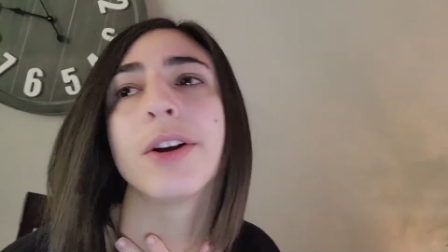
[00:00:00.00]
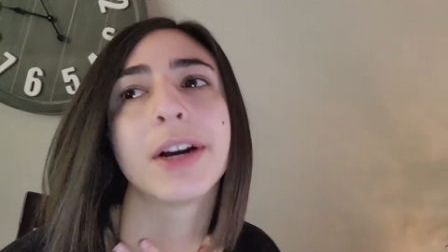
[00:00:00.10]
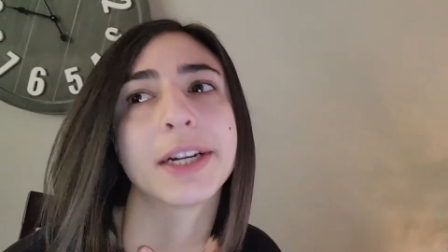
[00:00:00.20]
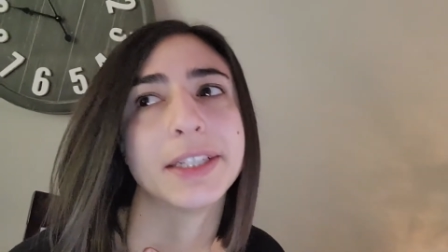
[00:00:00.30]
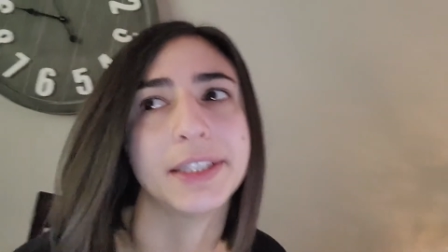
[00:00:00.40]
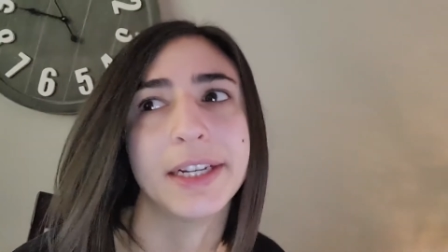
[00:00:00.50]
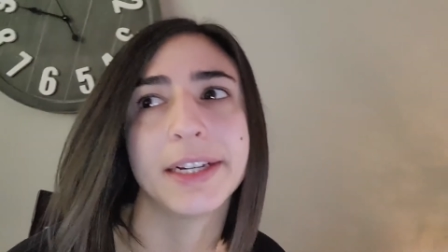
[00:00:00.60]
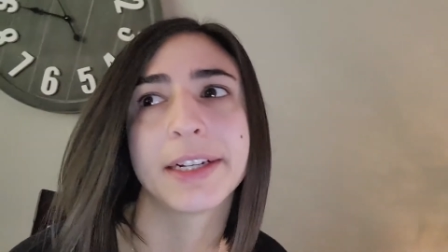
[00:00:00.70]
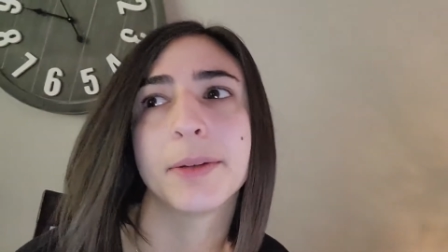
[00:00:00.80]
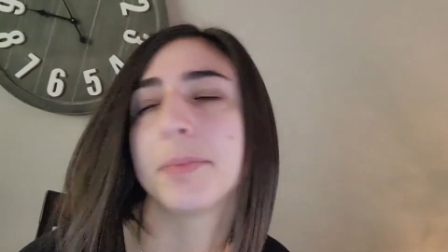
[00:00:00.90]
I got the
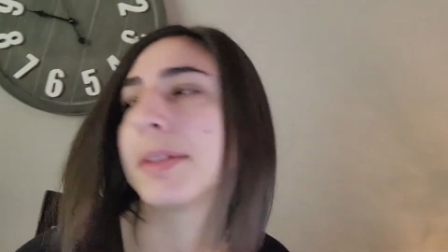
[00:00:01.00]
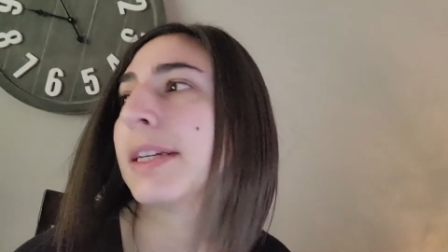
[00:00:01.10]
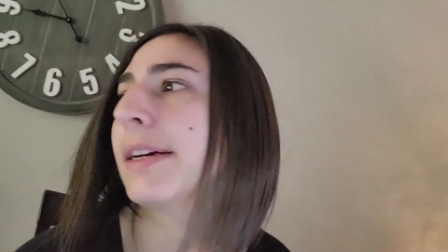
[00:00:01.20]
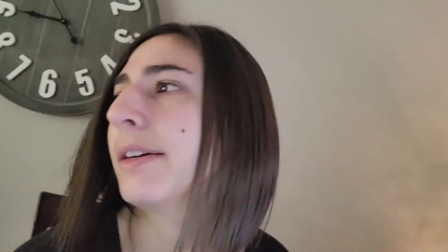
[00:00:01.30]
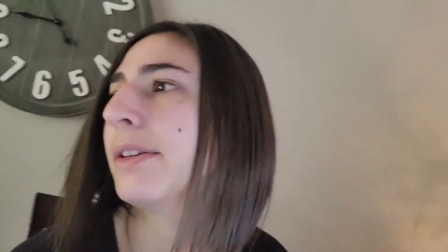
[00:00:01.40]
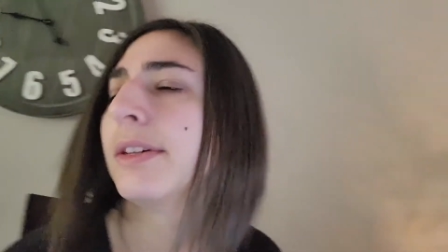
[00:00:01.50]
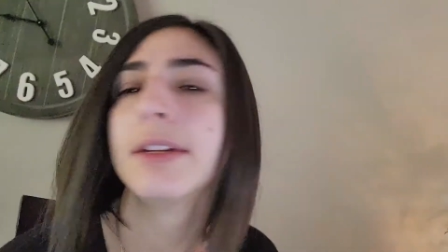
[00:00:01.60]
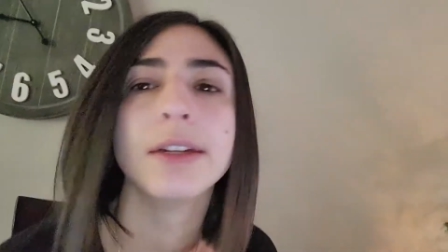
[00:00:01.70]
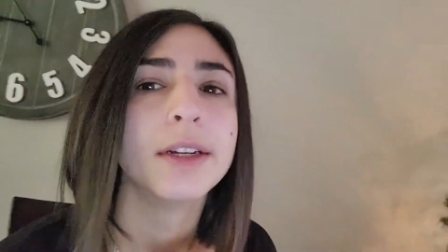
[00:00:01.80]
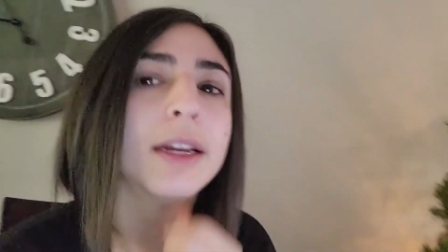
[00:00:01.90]
hiccups now.
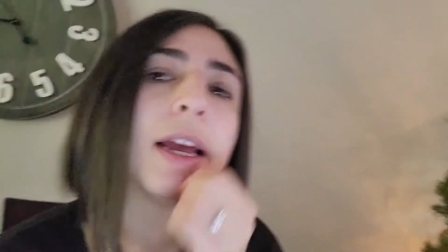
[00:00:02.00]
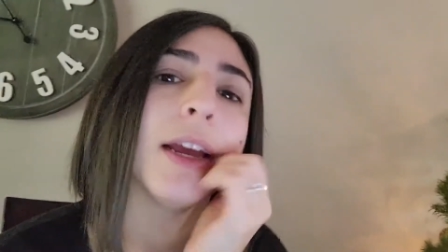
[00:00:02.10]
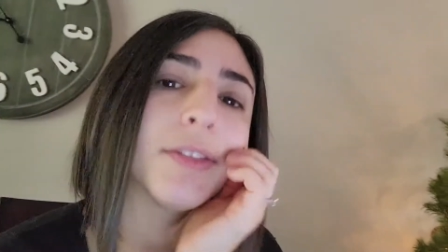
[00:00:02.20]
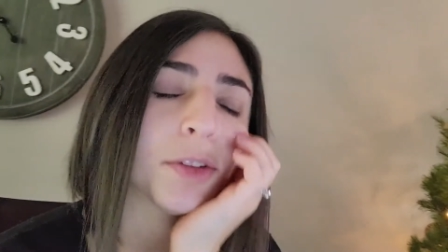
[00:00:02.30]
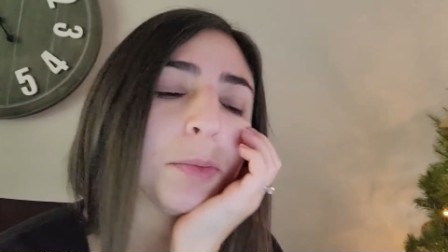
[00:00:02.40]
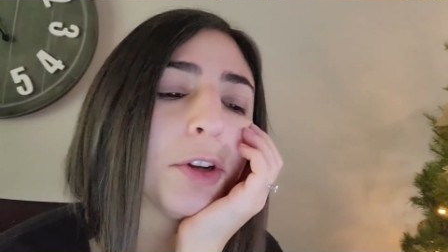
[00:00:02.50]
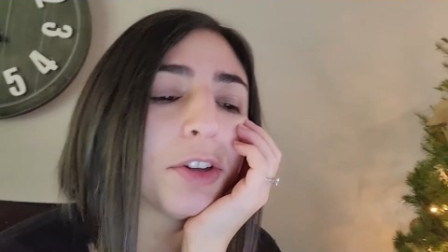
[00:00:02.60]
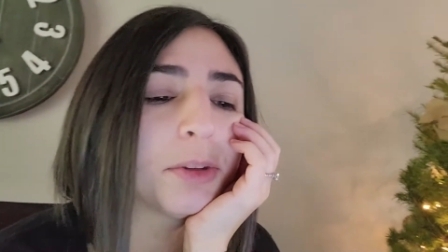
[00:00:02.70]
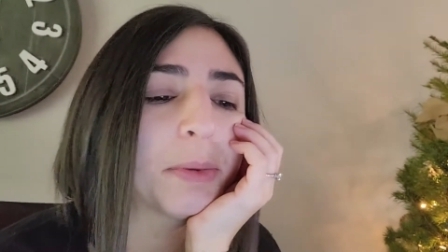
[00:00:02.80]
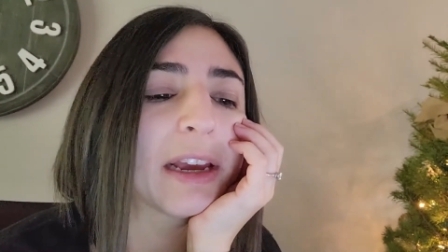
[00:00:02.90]
I have some
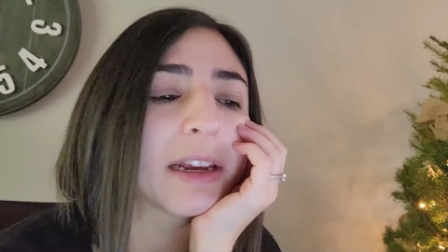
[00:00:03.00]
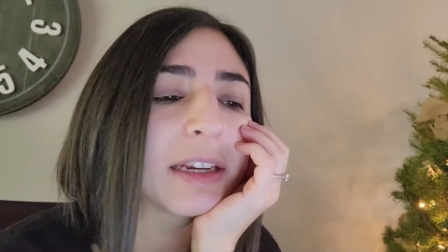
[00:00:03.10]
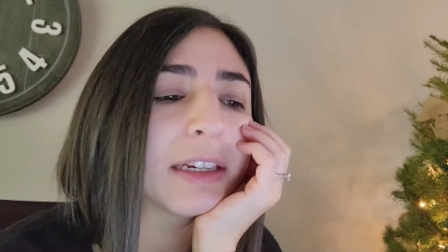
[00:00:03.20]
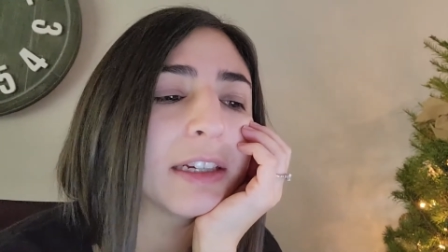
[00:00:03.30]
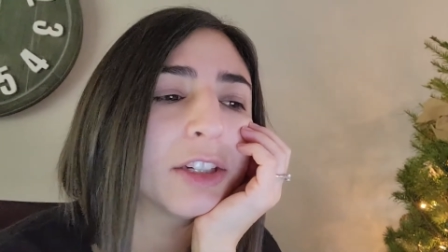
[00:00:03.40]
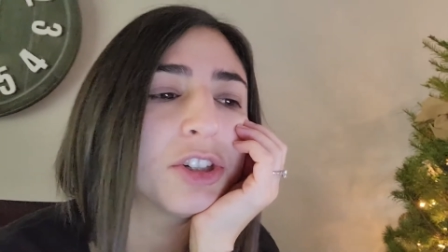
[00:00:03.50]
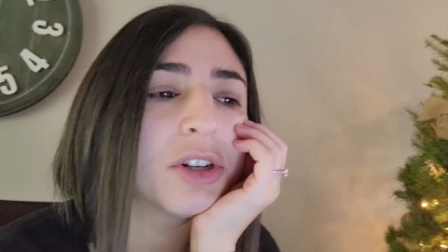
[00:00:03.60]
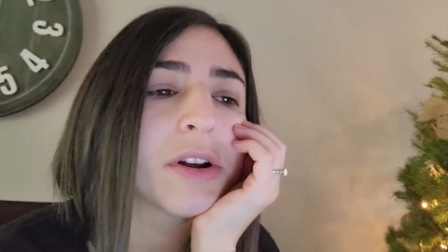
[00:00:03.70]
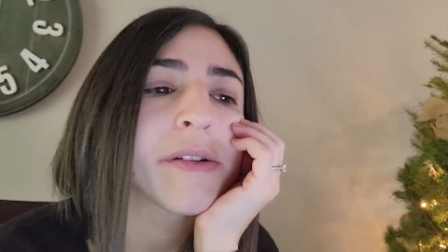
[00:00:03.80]
yarn to package.